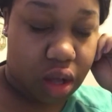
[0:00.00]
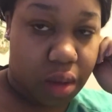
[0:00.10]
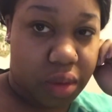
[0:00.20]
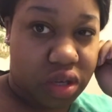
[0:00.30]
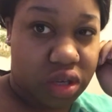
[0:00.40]

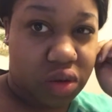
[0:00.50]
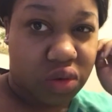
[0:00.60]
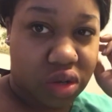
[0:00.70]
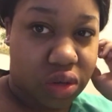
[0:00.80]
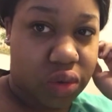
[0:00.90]
How much
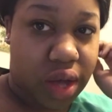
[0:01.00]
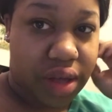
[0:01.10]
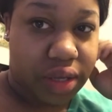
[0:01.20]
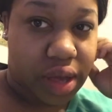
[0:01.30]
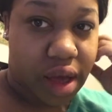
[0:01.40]
snow do you
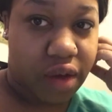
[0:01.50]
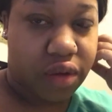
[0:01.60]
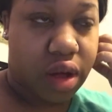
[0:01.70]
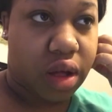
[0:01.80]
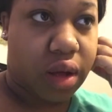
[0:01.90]
guys
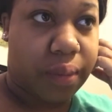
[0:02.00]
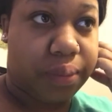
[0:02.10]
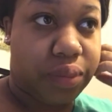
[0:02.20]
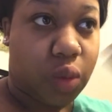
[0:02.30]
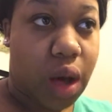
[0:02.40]
have?
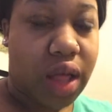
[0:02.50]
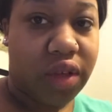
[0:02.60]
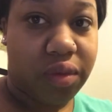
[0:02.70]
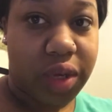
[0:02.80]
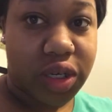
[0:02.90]
Well, I
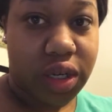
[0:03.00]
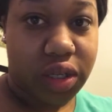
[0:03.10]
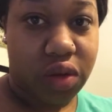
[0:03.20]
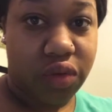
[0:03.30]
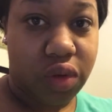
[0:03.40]
live in
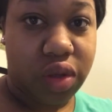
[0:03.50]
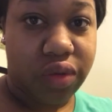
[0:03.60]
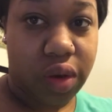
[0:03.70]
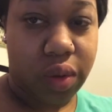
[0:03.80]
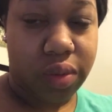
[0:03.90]
Michigan, so if you
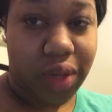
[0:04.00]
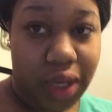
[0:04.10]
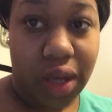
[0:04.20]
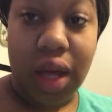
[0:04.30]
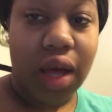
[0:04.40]
live here with
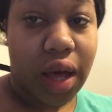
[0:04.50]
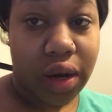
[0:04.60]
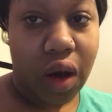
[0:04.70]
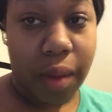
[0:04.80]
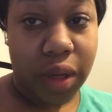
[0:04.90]
me,
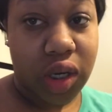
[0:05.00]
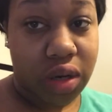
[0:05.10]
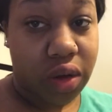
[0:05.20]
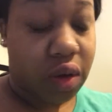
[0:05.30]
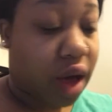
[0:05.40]
I know how much
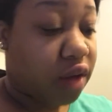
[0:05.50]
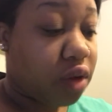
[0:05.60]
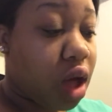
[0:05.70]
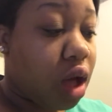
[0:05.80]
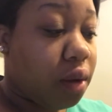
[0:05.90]
snow you
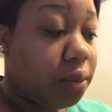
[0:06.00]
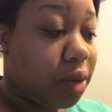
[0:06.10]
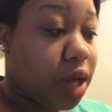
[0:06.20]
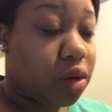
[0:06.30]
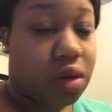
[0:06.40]
have,
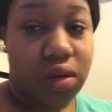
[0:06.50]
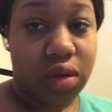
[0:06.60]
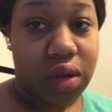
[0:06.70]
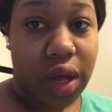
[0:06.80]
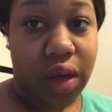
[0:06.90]
but
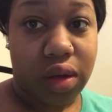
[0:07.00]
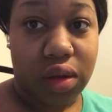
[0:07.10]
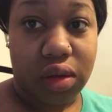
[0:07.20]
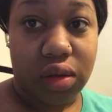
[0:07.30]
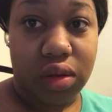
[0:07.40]
like,
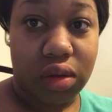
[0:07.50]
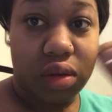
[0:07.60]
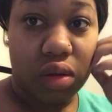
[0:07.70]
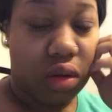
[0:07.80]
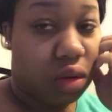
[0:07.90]

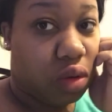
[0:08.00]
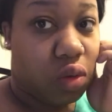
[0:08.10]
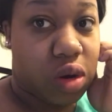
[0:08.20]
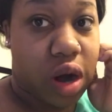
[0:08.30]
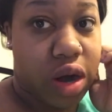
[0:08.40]

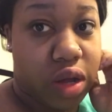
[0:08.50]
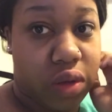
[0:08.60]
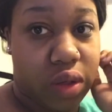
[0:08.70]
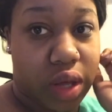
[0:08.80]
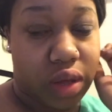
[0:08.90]
where are
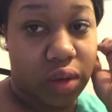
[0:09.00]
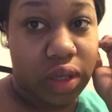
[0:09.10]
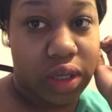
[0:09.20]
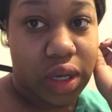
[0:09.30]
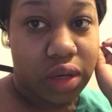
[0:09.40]
you? Like,
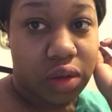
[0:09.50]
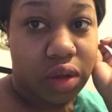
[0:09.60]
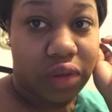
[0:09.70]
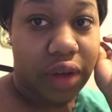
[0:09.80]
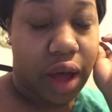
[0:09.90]
what state do
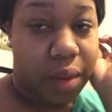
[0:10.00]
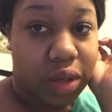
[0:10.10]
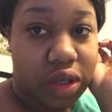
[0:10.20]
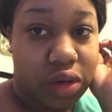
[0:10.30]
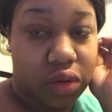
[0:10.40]
you live in? How
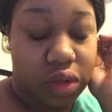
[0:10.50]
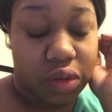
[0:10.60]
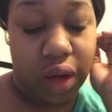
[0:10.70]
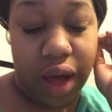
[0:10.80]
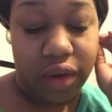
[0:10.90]
much snow do
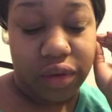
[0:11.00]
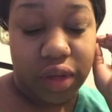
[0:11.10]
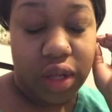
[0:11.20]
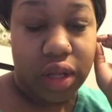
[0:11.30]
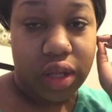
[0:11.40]
you have?
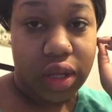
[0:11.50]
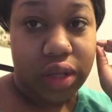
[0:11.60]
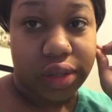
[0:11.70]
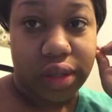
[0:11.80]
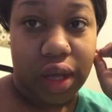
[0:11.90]

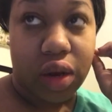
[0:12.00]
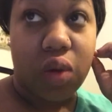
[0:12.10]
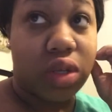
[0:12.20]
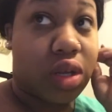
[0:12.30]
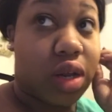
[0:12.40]
Because I
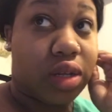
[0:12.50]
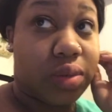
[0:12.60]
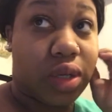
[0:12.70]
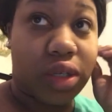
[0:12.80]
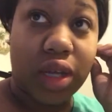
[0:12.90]
know it's not as
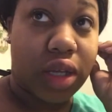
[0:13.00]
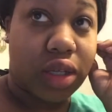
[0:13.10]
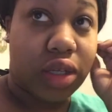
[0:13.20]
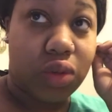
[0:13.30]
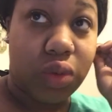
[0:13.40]
much as us.
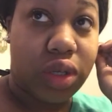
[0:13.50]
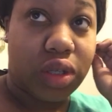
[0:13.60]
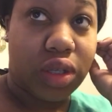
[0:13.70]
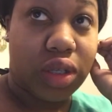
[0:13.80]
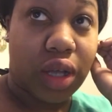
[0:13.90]
Because
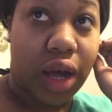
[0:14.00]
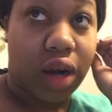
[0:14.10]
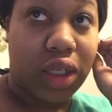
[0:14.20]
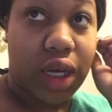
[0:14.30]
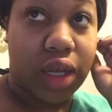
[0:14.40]
this is like
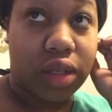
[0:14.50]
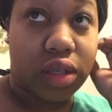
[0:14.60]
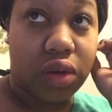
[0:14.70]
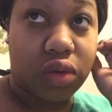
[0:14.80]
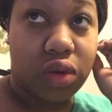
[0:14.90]
our second
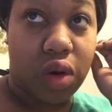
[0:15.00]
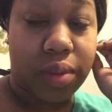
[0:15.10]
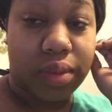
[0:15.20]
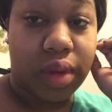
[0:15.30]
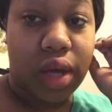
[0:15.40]
snowstorm.